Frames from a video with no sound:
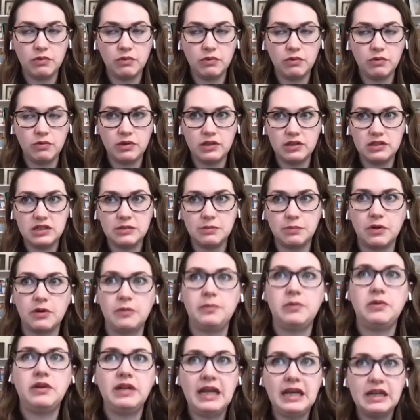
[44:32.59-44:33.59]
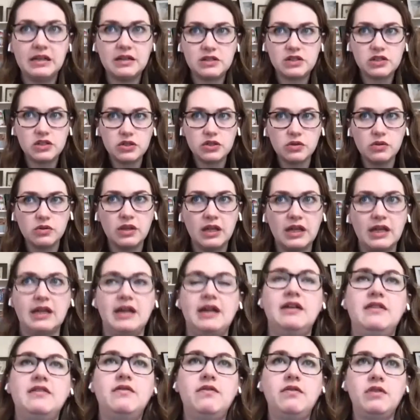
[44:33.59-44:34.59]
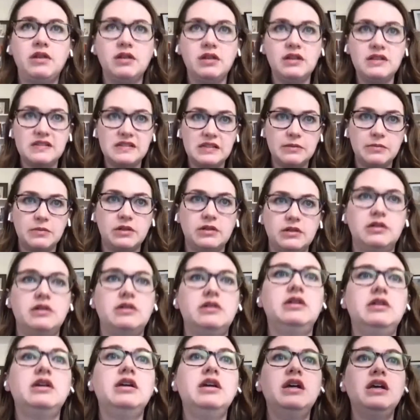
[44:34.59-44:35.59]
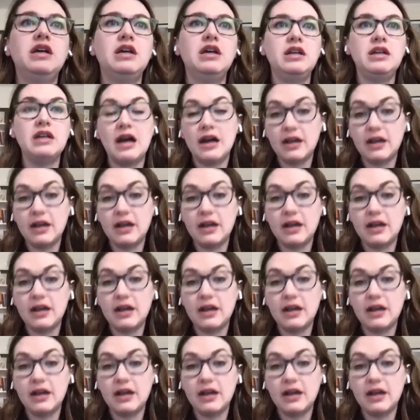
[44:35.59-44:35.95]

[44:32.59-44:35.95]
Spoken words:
So with Deep Purple and AN2, they have really similar,